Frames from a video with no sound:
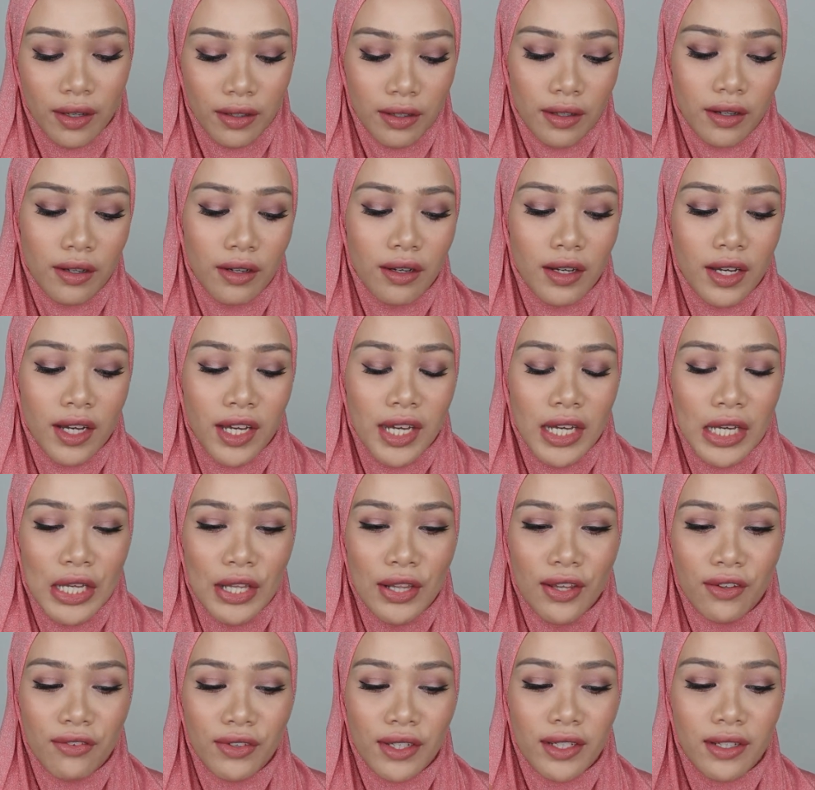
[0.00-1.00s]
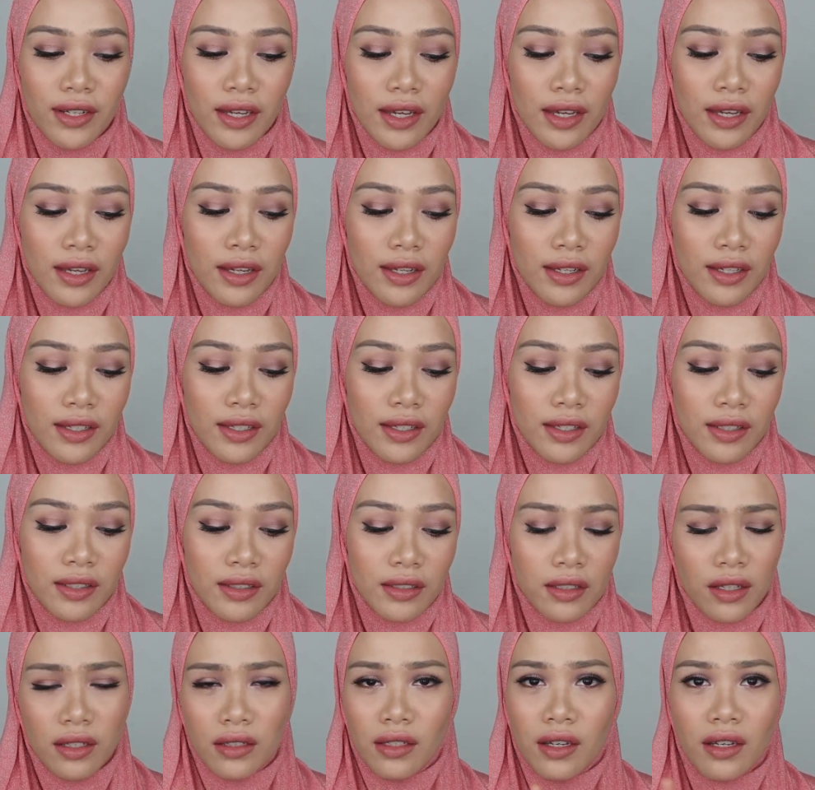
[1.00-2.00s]
Yeah, 11.
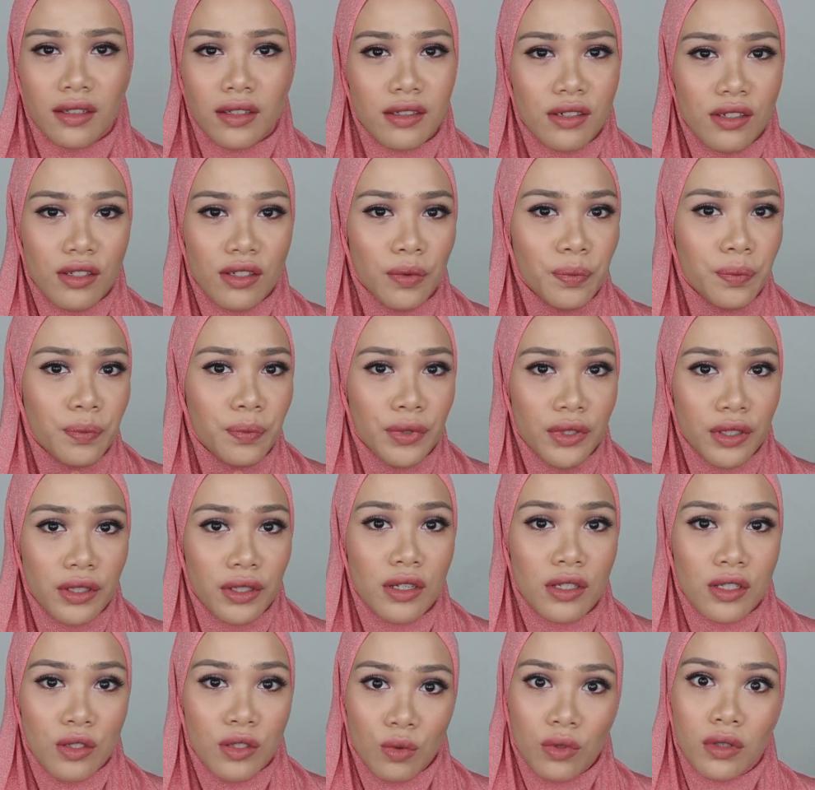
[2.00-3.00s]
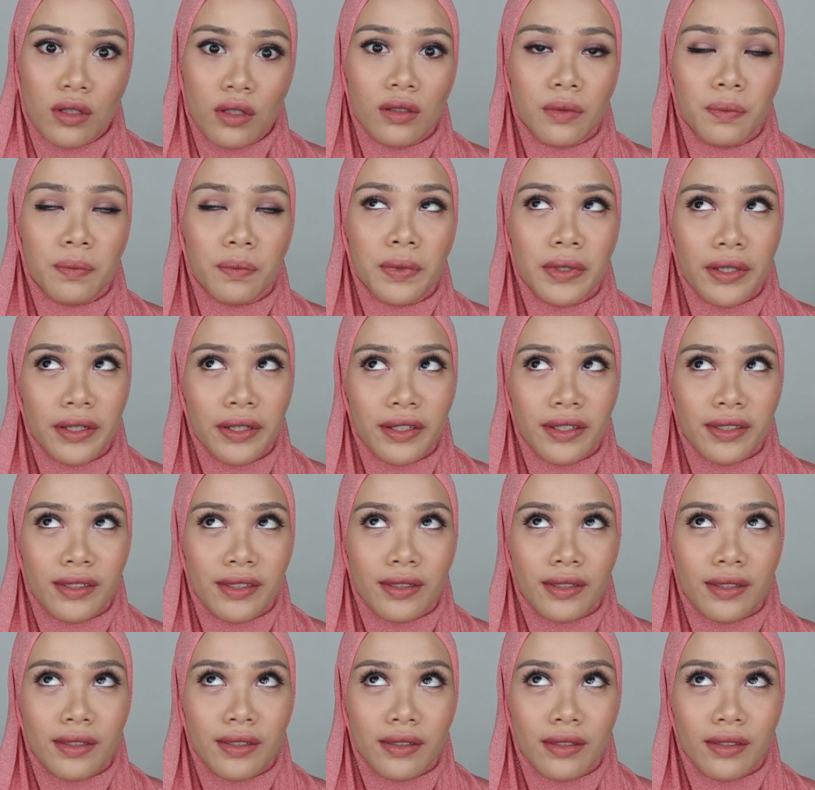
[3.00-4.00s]
And yeah, the others are pretty as well, but